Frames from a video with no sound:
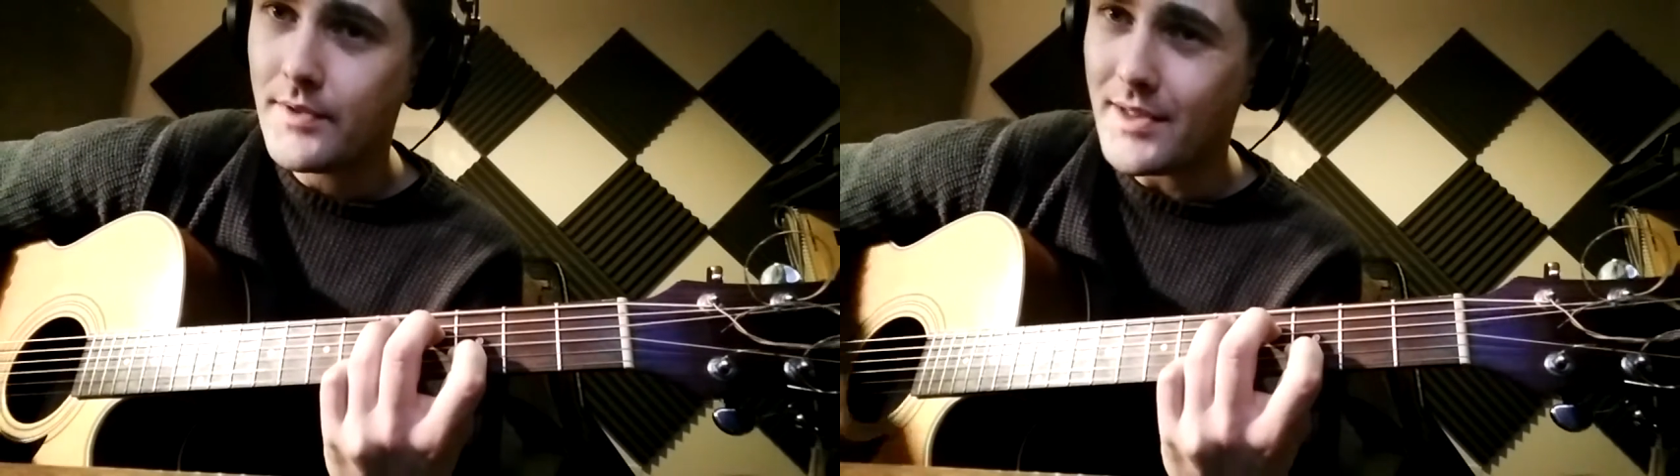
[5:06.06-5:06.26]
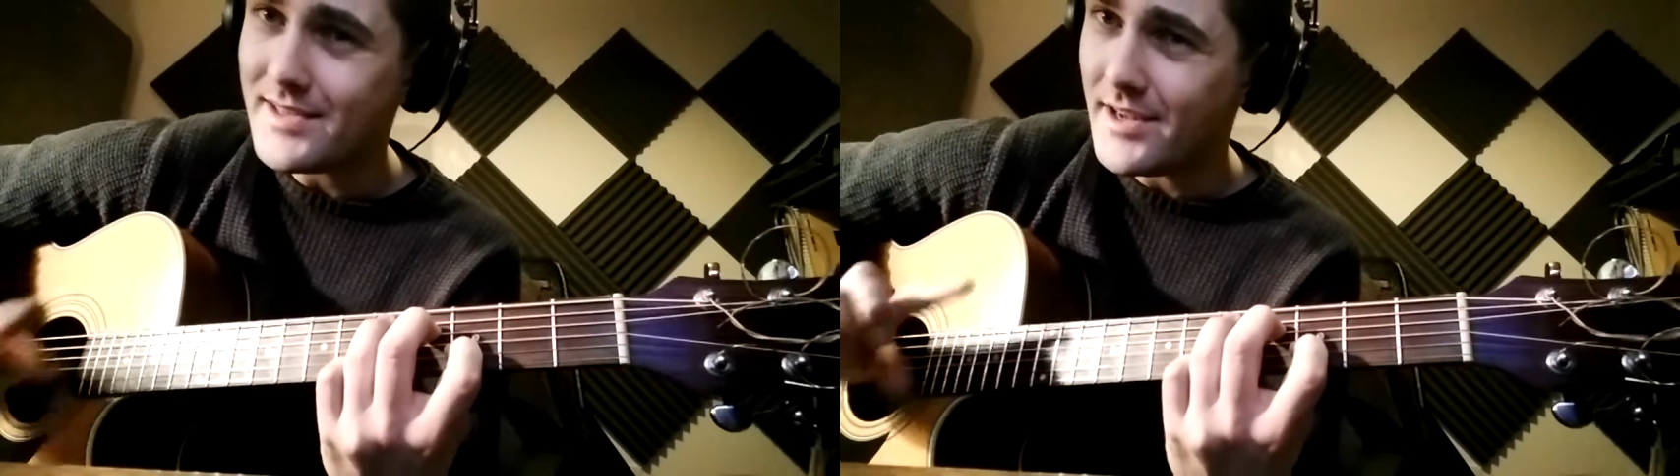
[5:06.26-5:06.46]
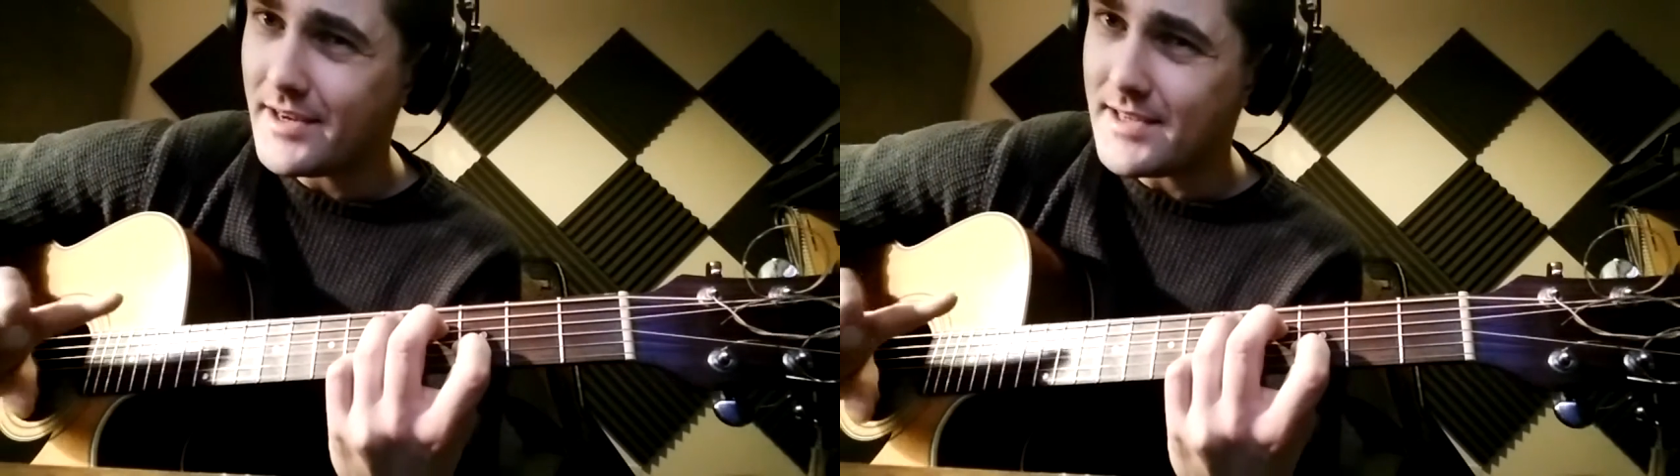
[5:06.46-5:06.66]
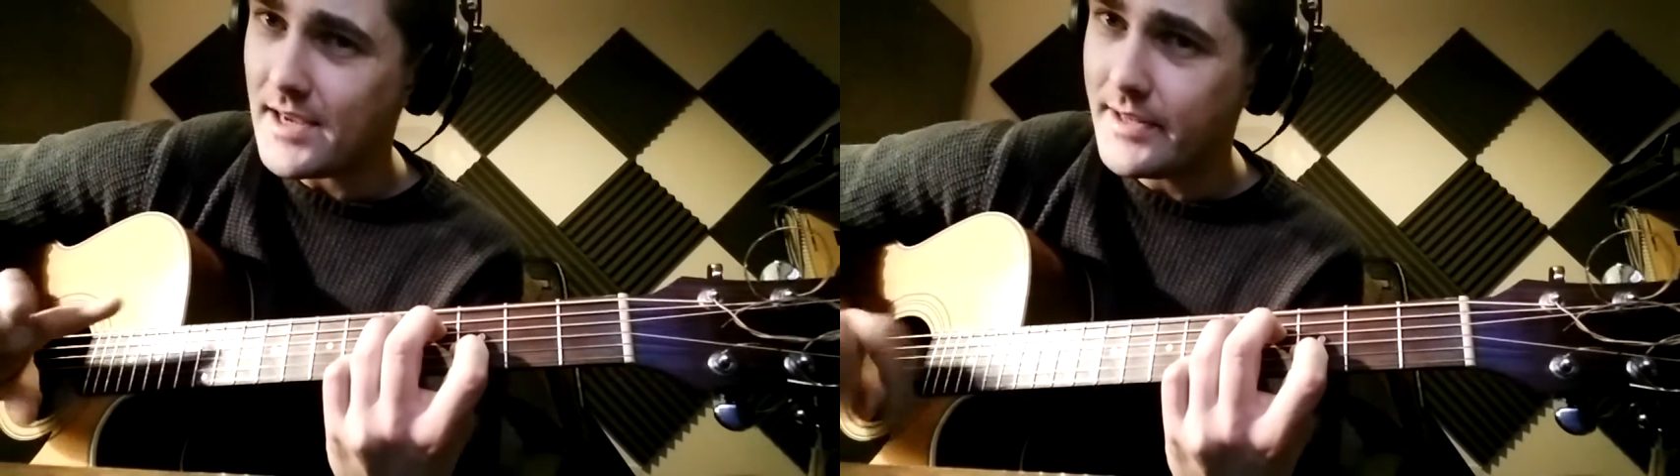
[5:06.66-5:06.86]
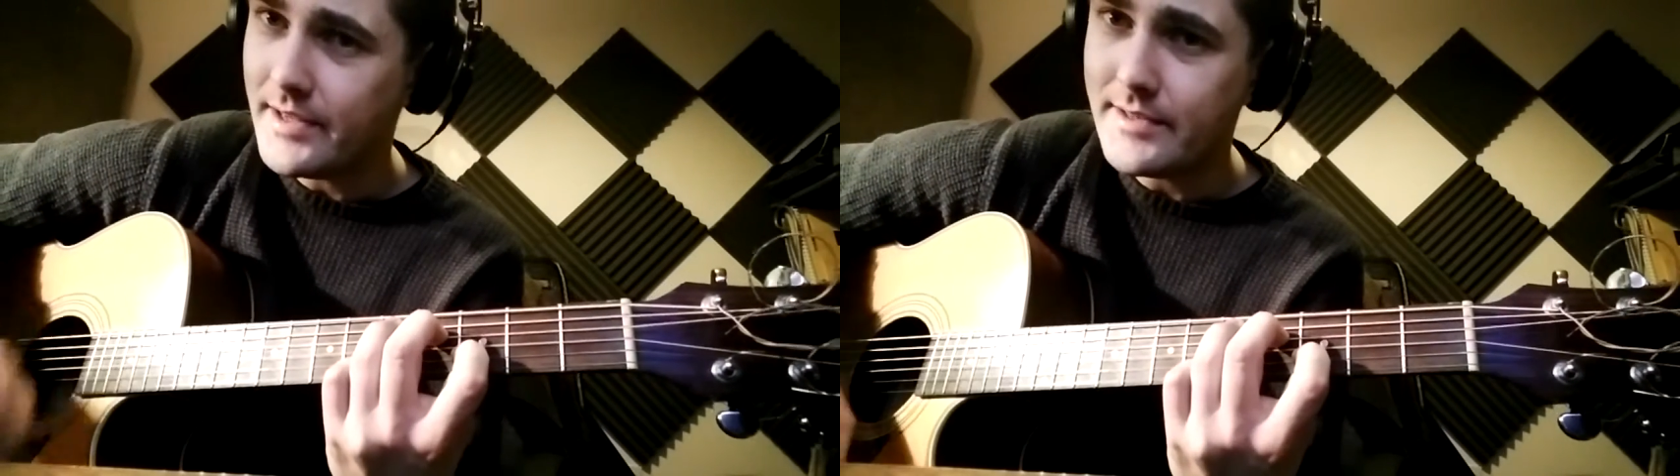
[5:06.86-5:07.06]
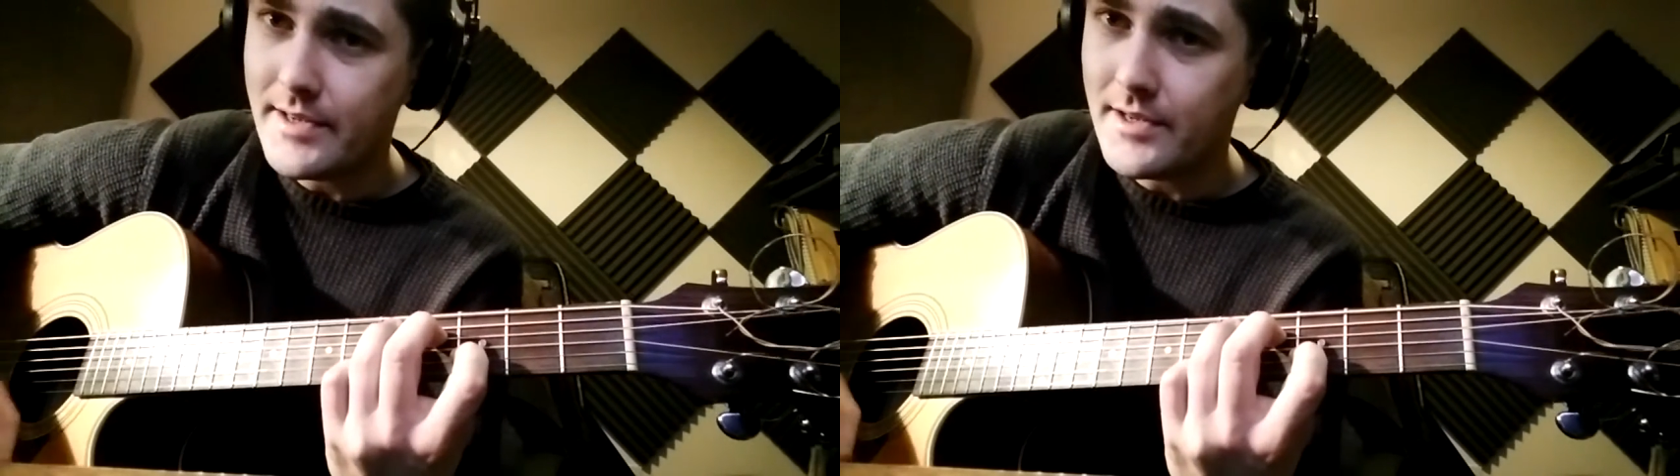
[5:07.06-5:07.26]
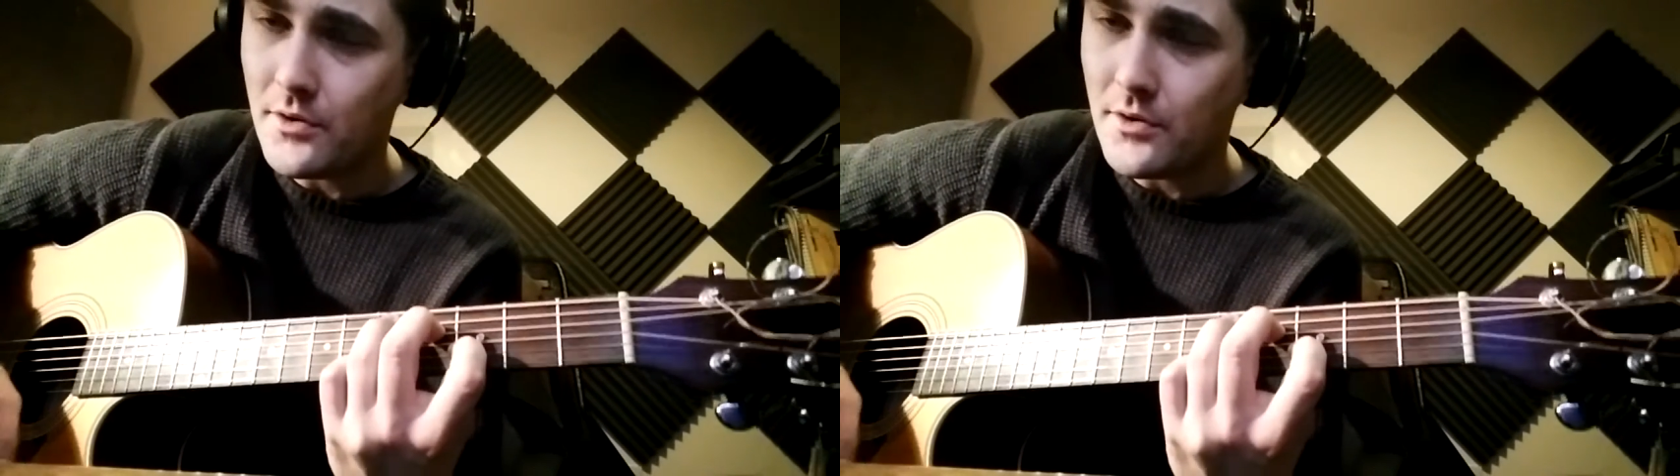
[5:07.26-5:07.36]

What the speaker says: Now that's not exactly a D